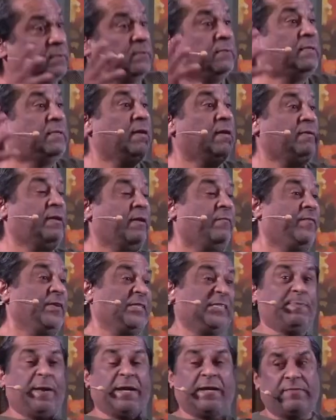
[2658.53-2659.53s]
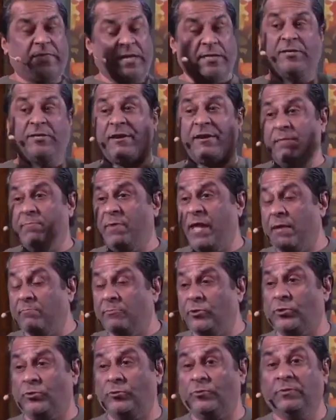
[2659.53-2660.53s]
That first part of their dream came
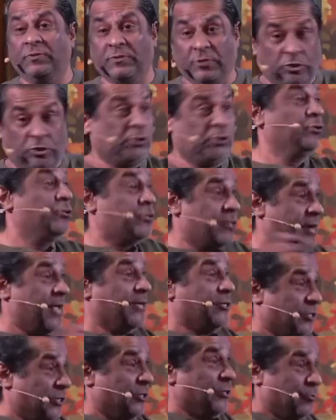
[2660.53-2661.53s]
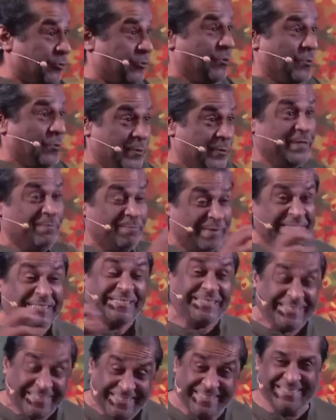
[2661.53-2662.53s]
true. The children actually took over the
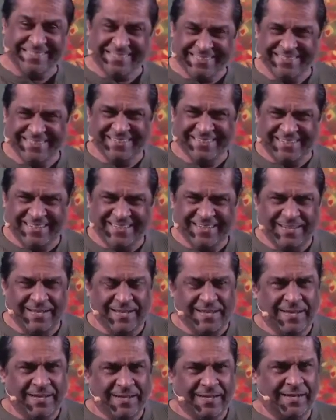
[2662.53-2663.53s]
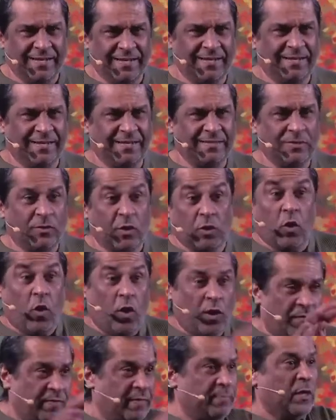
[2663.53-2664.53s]
business. Not
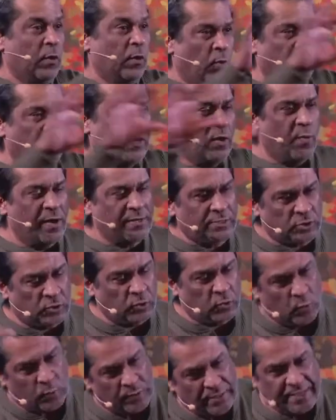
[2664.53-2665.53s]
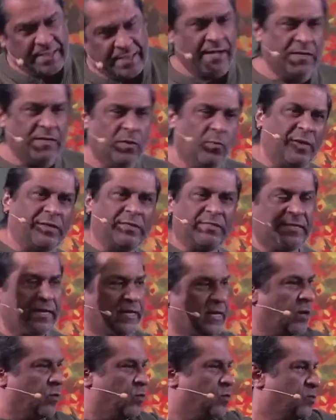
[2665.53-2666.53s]
all of them. The older ones took over. The younger ones did
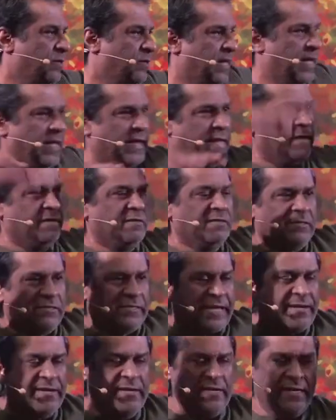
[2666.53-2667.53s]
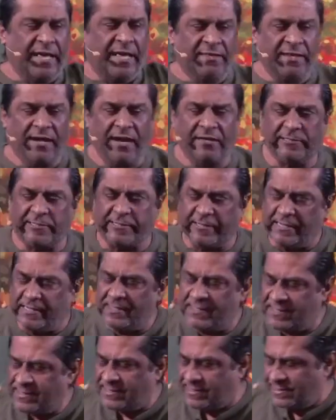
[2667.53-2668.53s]
their own thing, settled in other
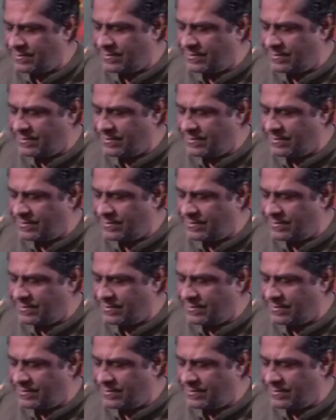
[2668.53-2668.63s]
countries.